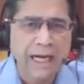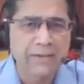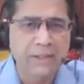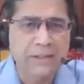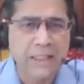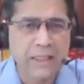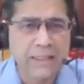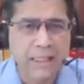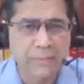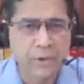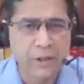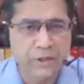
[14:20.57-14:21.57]
I will start
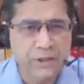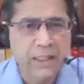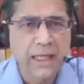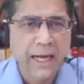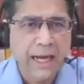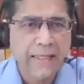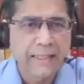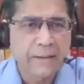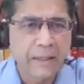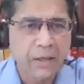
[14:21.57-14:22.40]
tribunals and then